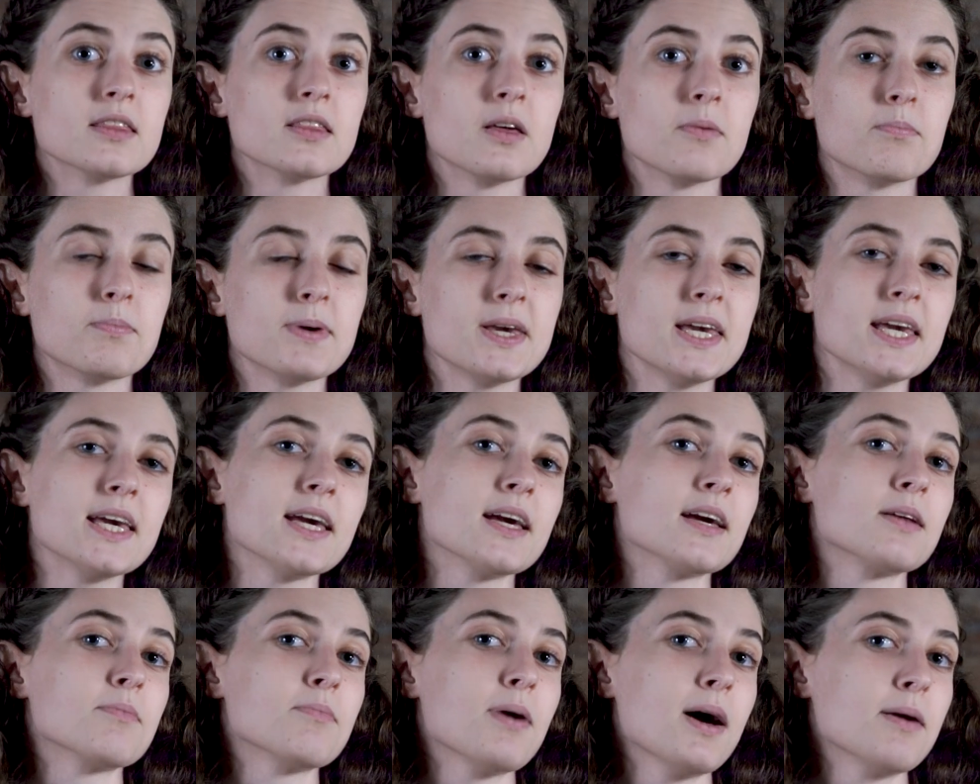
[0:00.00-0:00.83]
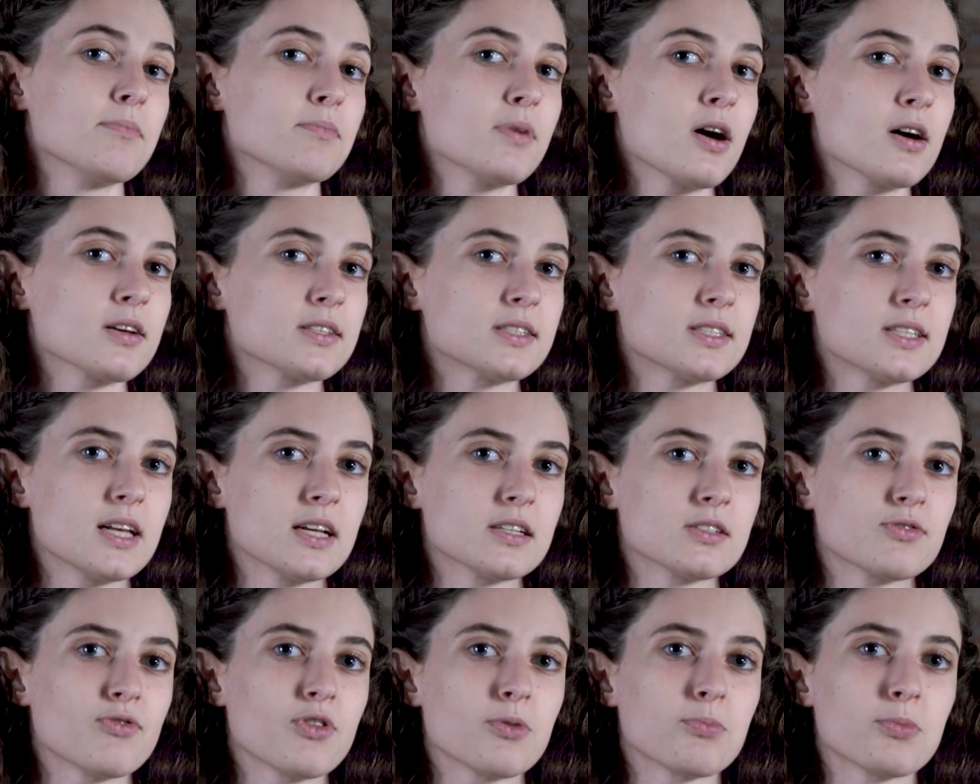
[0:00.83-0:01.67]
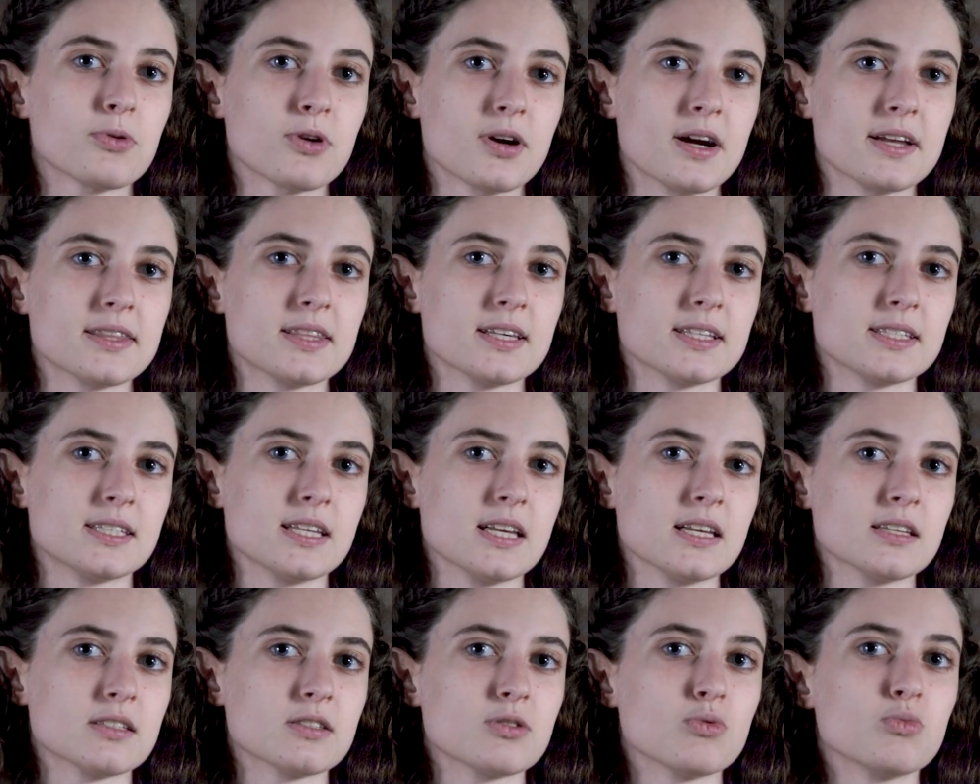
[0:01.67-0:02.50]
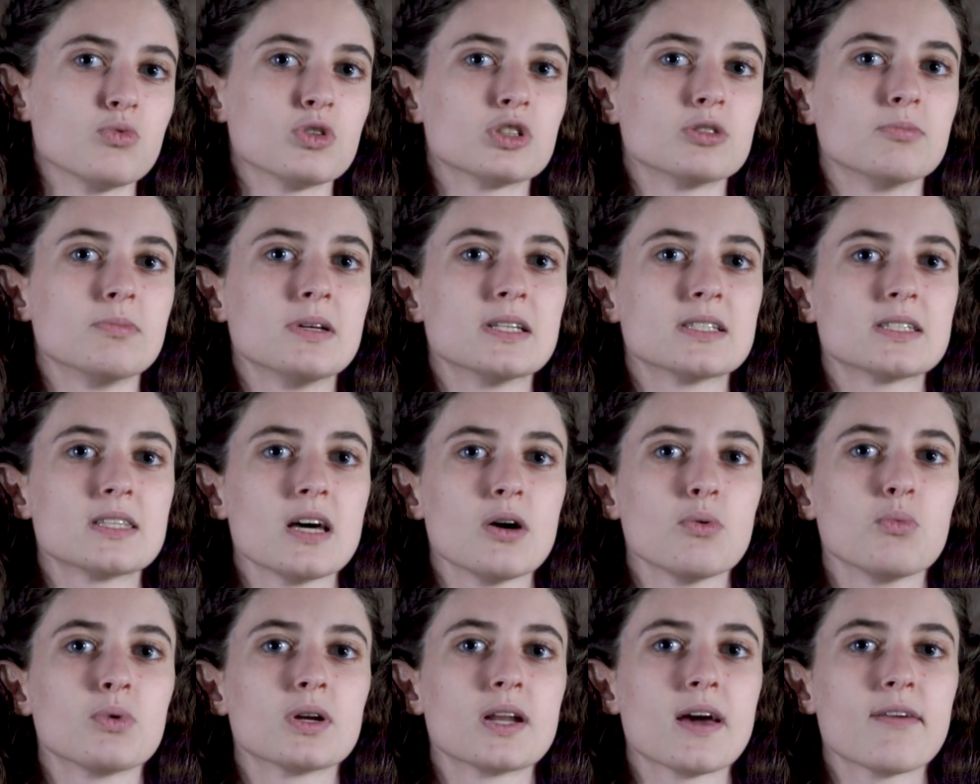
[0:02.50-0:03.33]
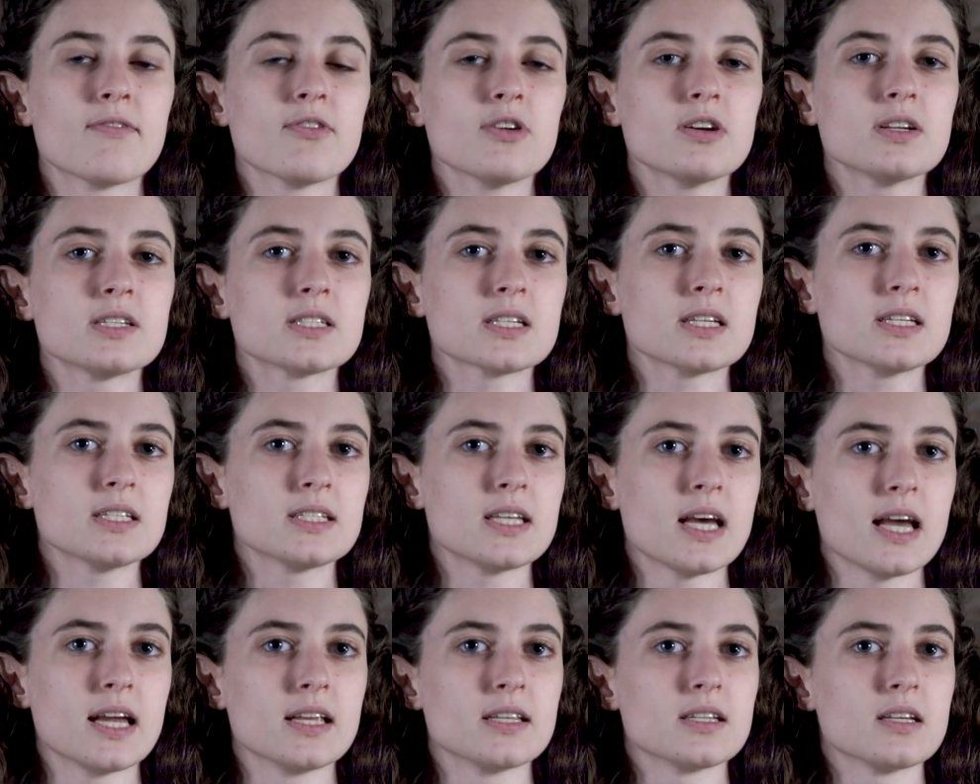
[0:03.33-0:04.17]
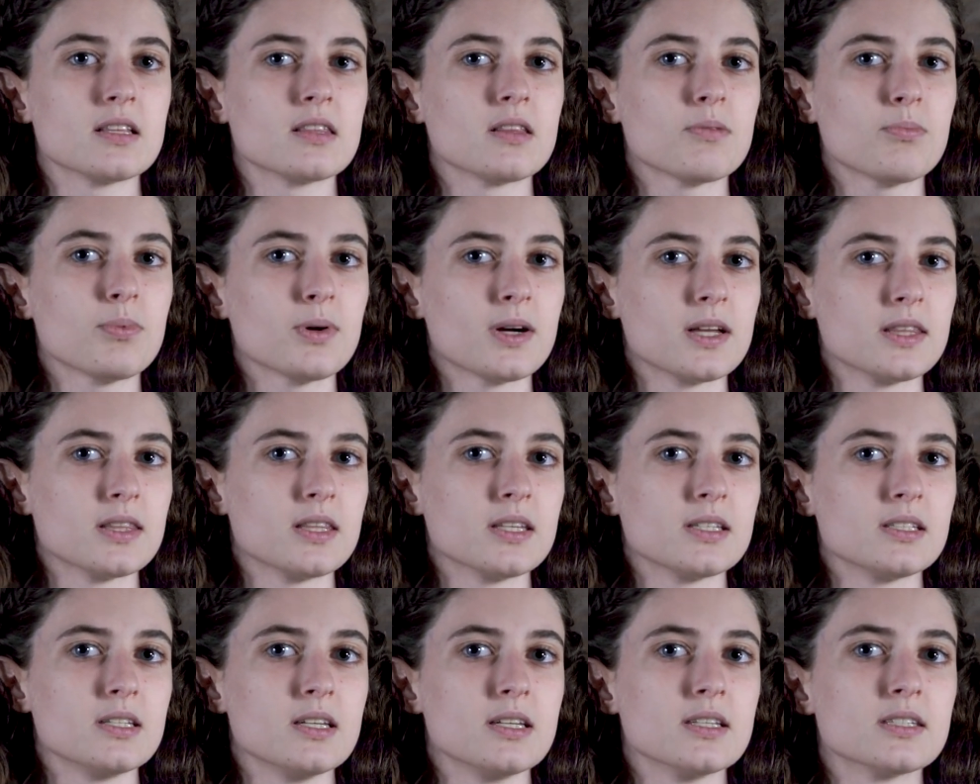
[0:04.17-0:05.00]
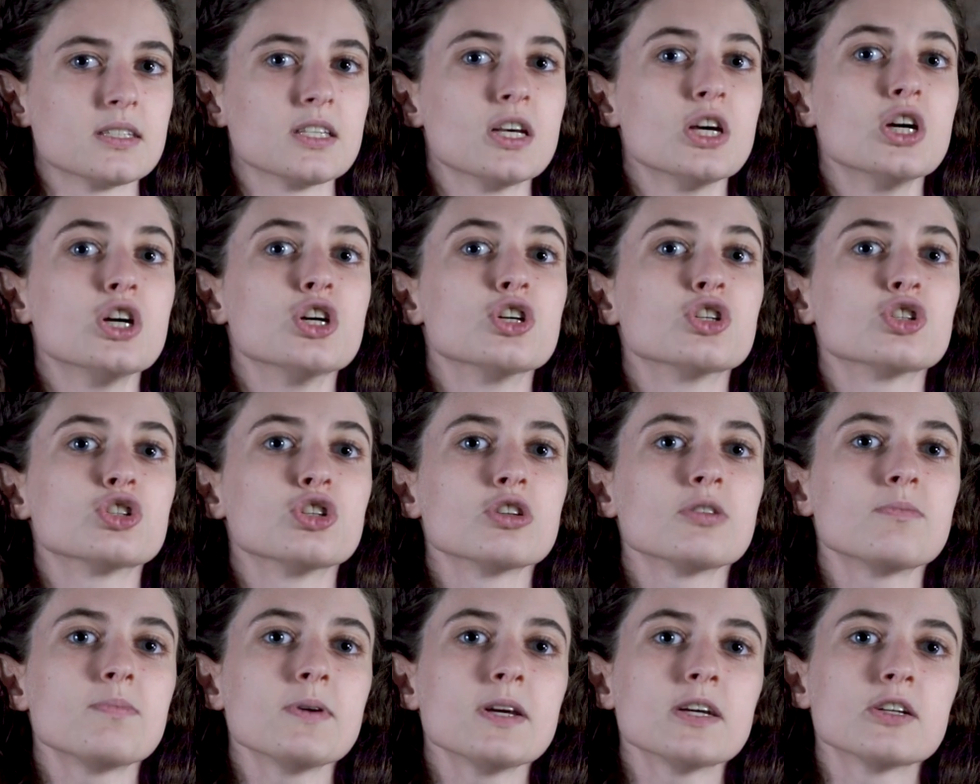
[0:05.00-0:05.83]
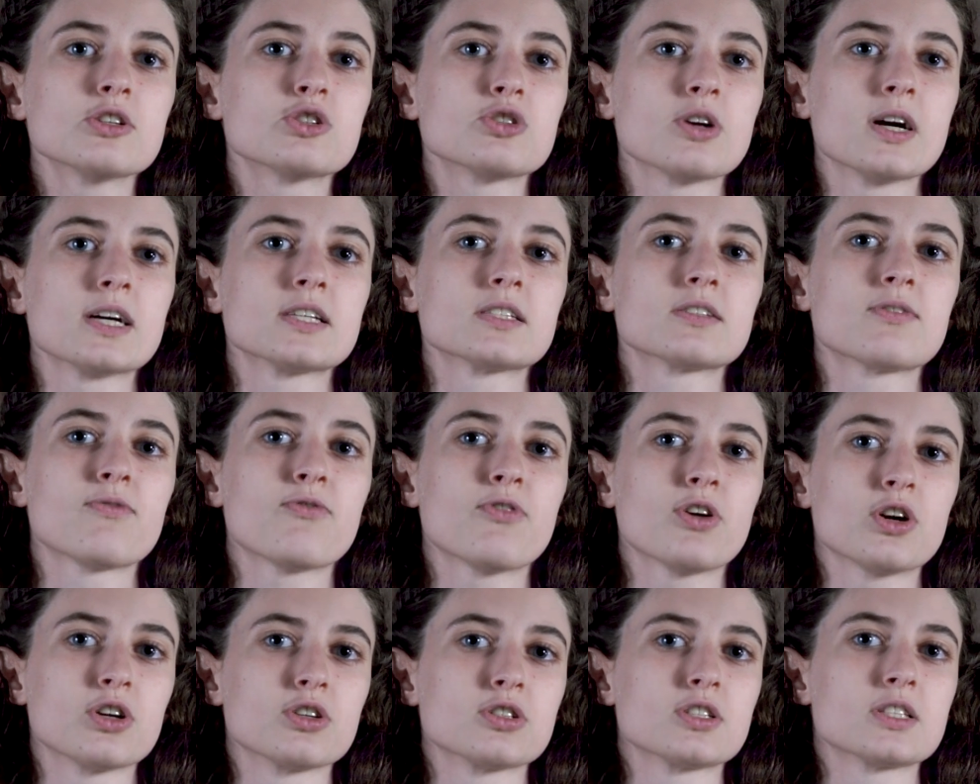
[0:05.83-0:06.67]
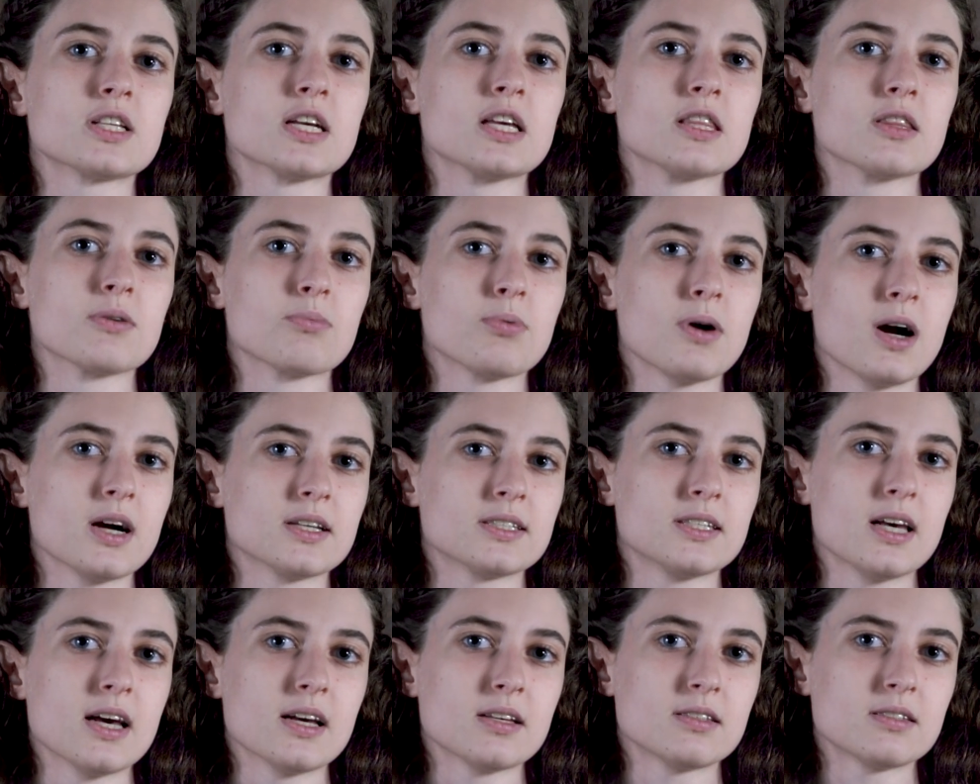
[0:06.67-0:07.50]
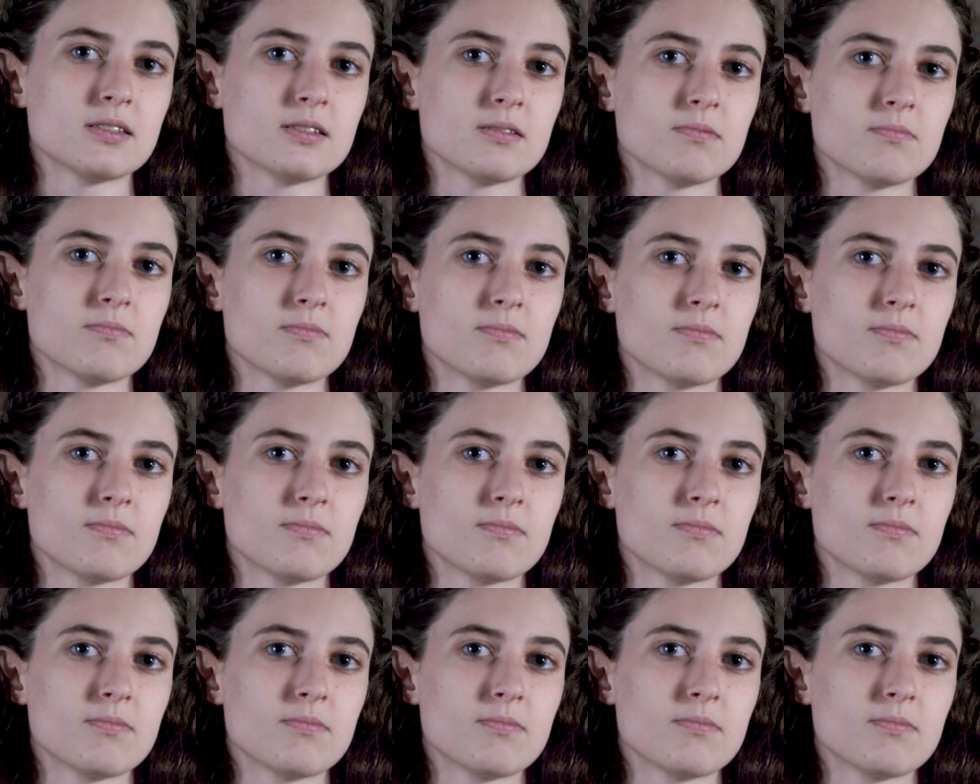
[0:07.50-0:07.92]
The P in PEMDAS stands for parentheses, which means that whatever is contained in the parentheses should be addressed first in the process.